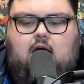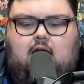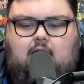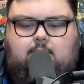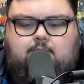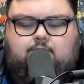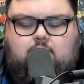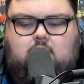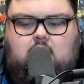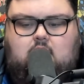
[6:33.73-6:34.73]

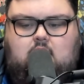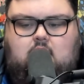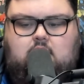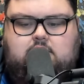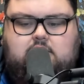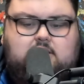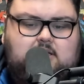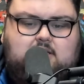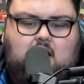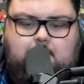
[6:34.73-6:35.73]
This
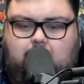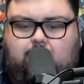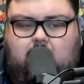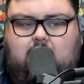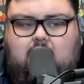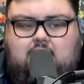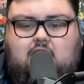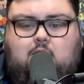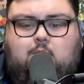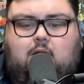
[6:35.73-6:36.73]
is the type of fight, I
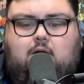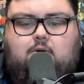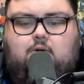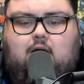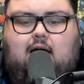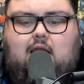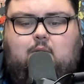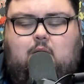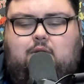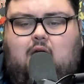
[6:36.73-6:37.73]
think, where Ruchała
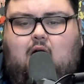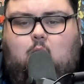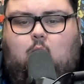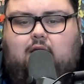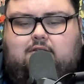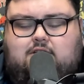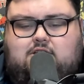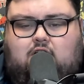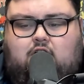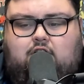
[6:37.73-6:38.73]
will not want to
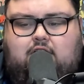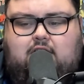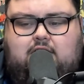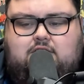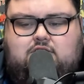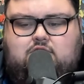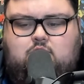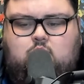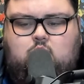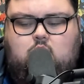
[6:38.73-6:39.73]
turn it
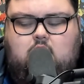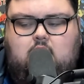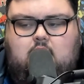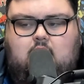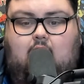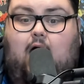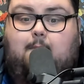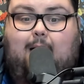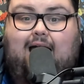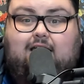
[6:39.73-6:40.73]
into
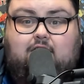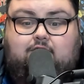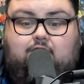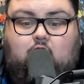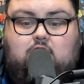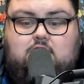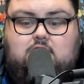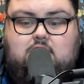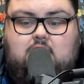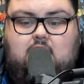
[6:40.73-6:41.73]
a back and forth.